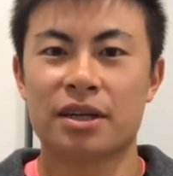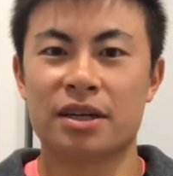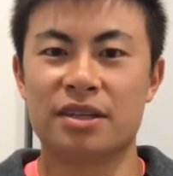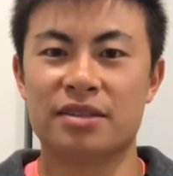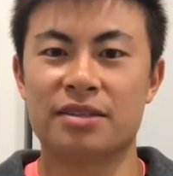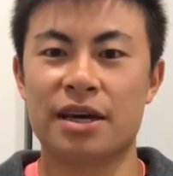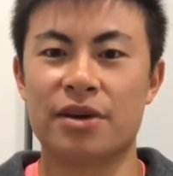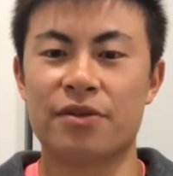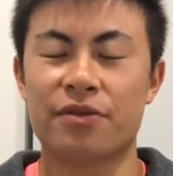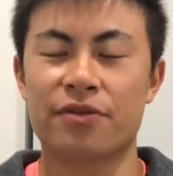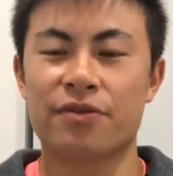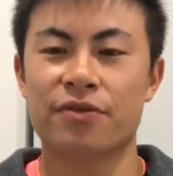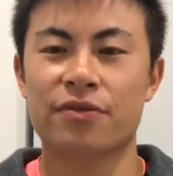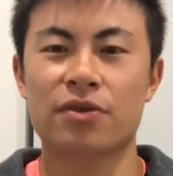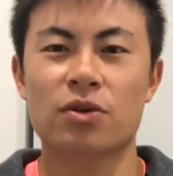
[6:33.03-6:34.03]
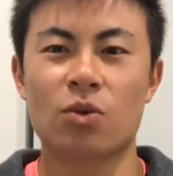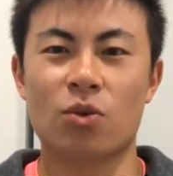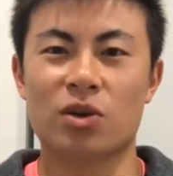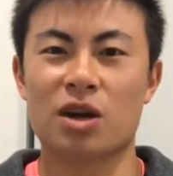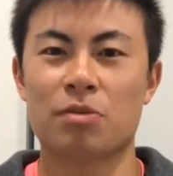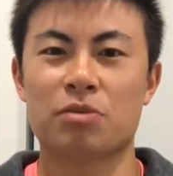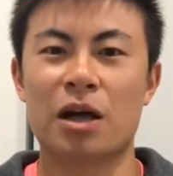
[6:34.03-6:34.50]
Instead of
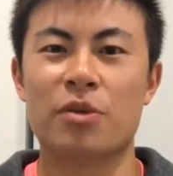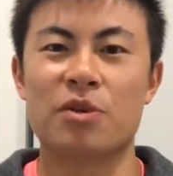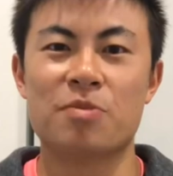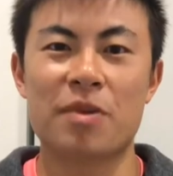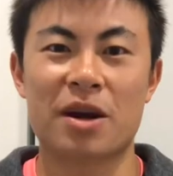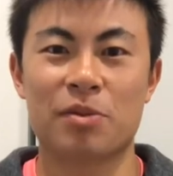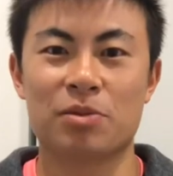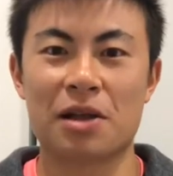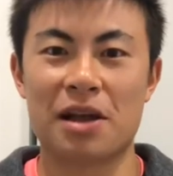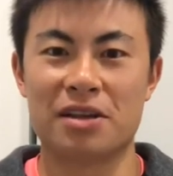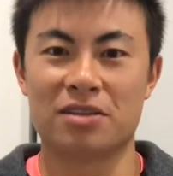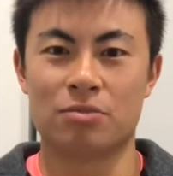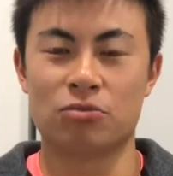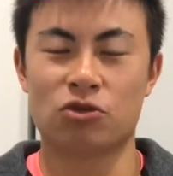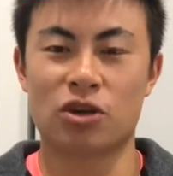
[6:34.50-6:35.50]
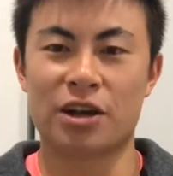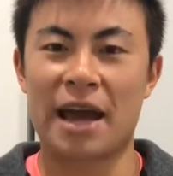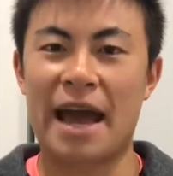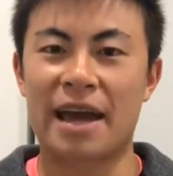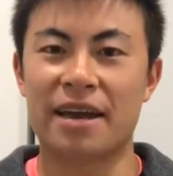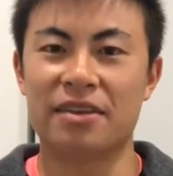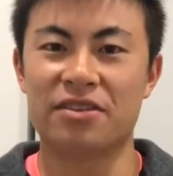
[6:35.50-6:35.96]
when I play with better players, I'm trying to
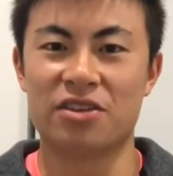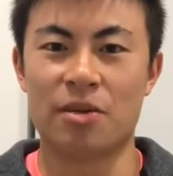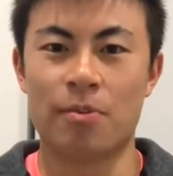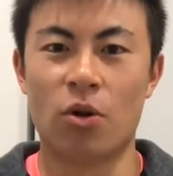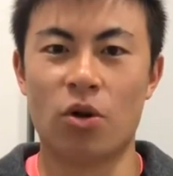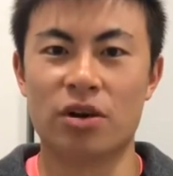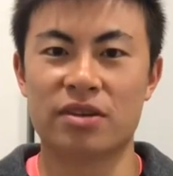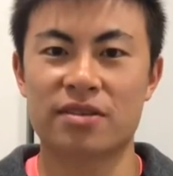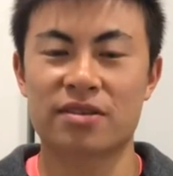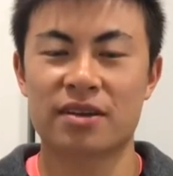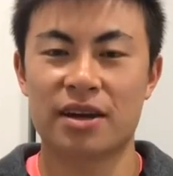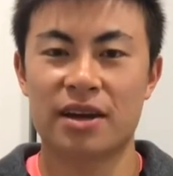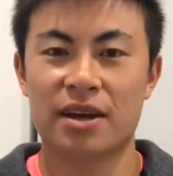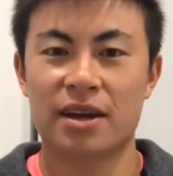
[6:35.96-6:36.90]
hang into the points.